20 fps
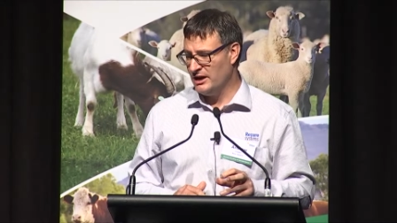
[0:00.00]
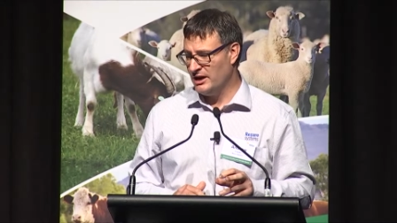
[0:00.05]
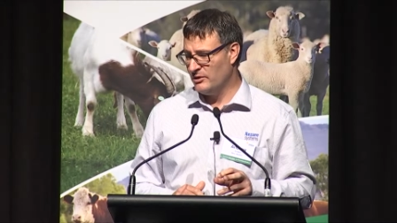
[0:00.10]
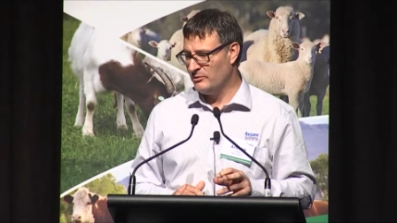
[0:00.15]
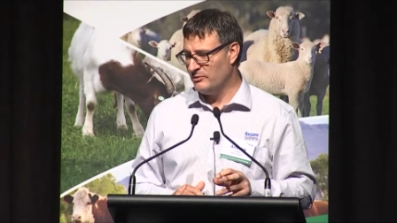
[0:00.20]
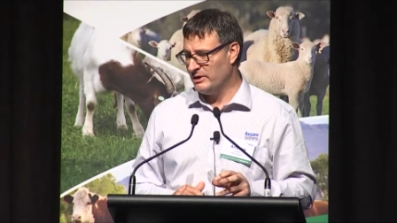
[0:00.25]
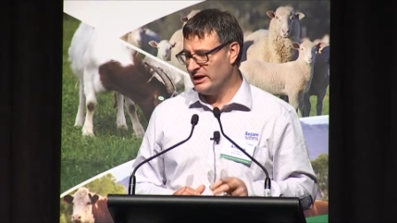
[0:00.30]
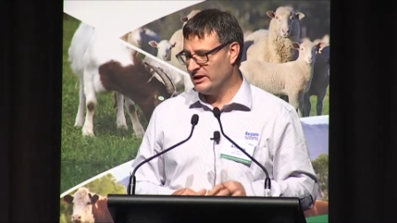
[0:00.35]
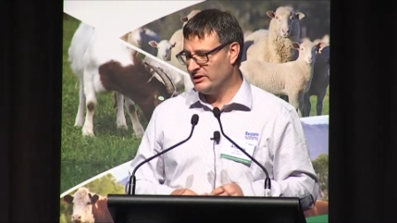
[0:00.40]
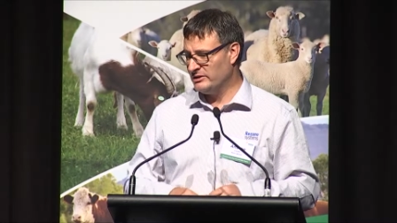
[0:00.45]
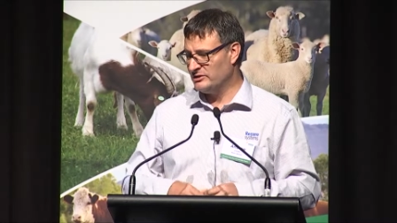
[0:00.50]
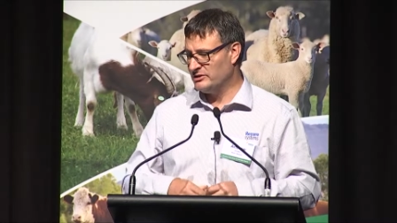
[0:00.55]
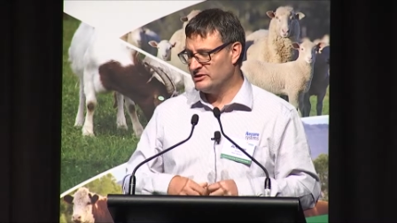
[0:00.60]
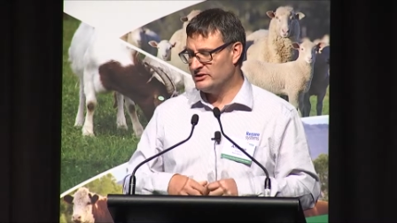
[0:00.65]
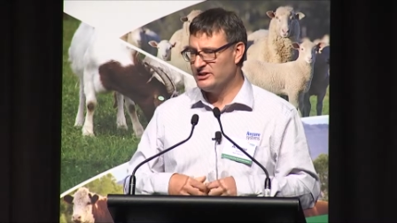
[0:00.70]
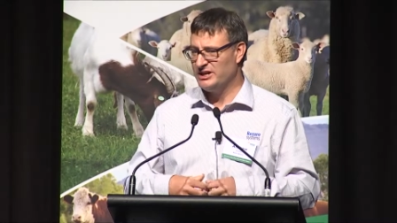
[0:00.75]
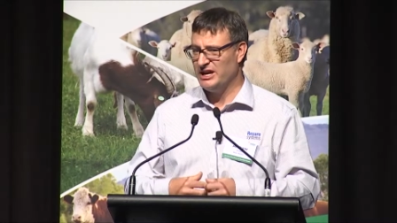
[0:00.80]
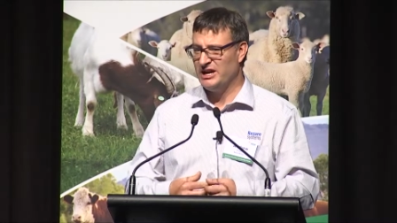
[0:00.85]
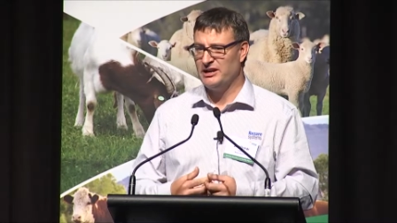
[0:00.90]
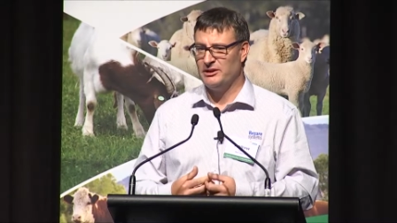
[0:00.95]
around
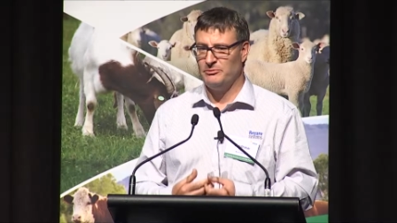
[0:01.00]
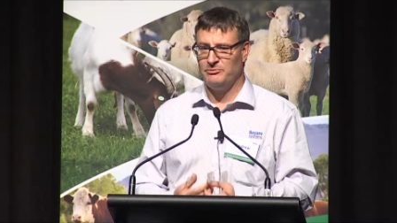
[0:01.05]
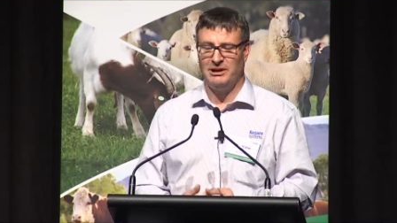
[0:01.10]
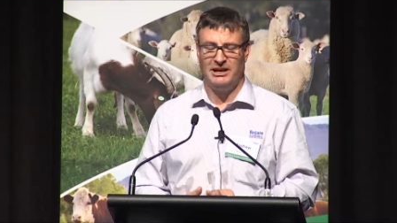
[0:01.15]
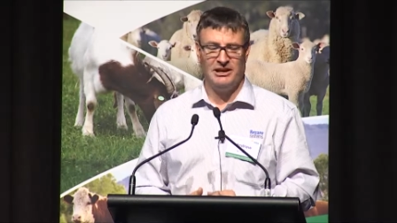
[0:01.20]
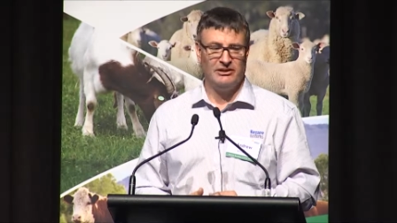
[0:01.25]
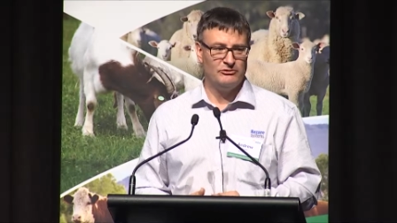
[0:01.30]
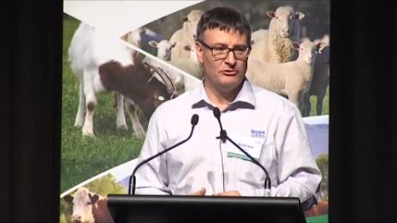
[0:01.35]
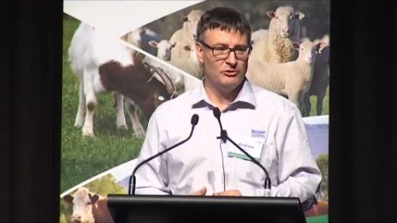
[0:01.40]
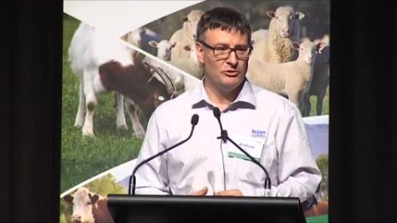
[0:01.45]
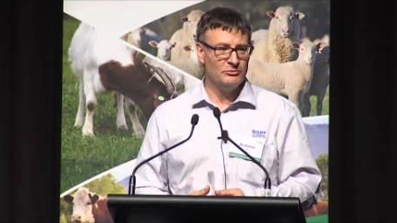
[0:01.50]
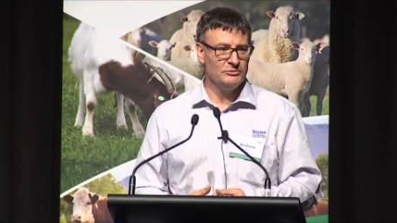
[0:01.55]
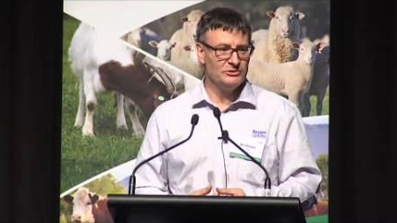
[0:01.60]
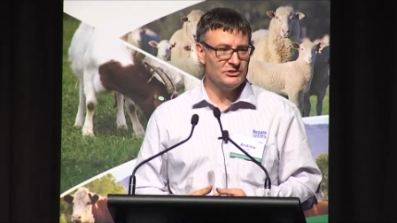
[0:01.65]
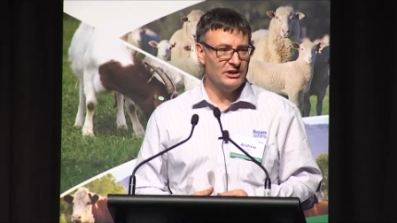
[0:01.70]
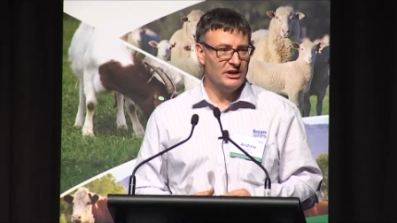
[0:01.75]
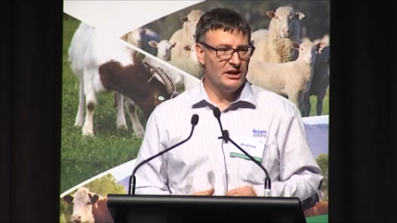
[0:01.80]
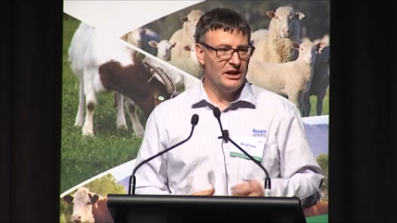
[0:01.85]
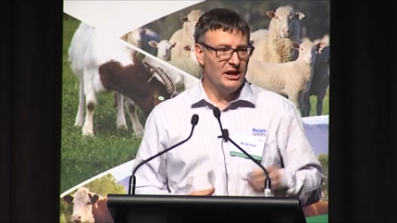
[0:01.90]
data platforms.